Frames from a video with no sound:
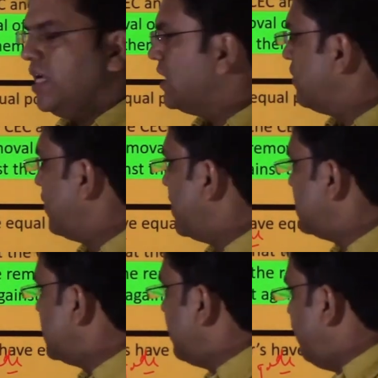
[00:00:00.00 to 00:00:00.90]

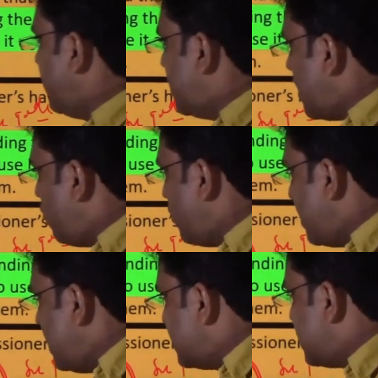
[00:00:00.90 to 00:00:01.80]
interference, that
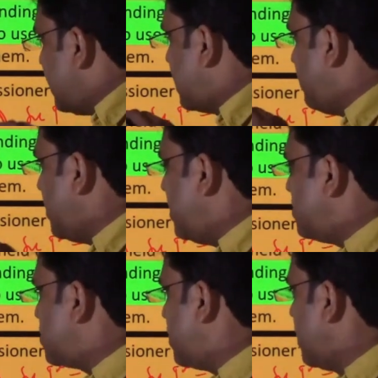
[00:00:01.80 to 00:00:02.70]
without his
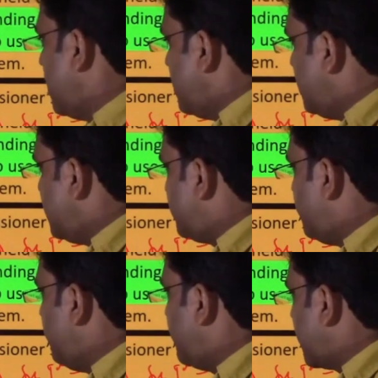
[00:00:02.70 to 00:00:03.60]
recommendation these
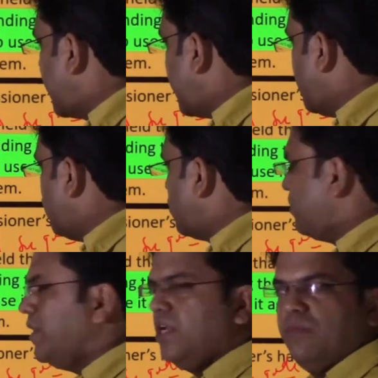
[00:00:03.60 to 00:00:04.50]
people
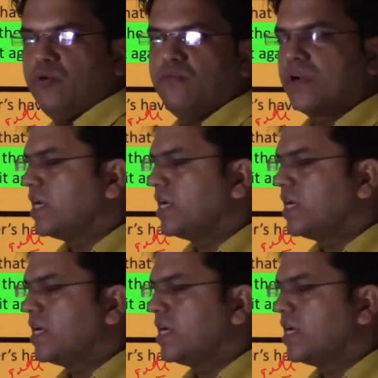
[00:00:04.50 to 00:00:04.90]
cannot be removed.